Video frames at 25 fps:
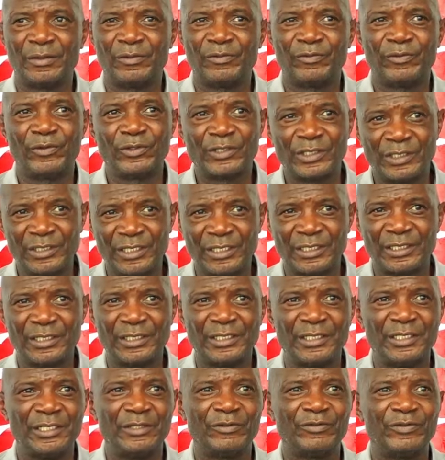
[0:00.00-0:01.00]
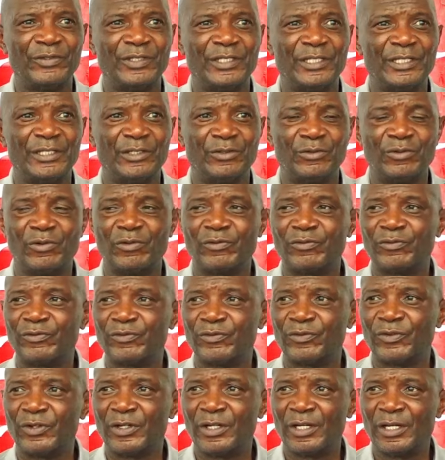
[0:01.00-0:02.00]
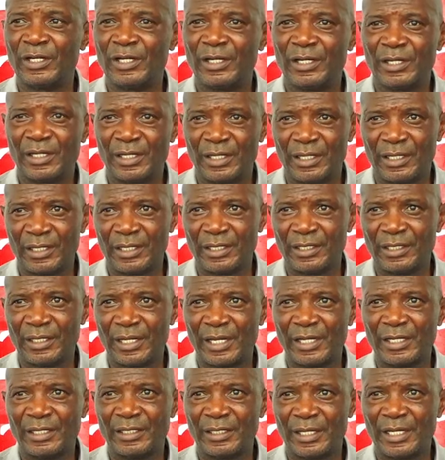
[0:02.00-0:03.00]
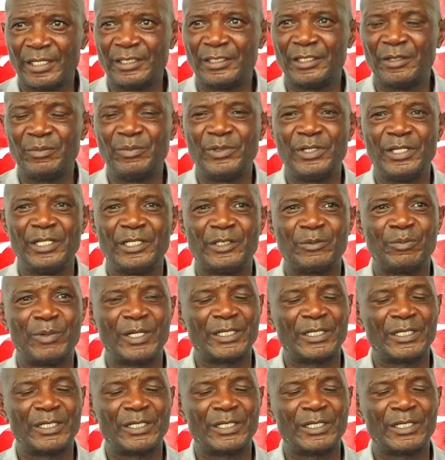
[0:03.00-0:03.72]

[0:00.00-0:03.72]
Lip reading: fortunately, he finished off 90 minutes.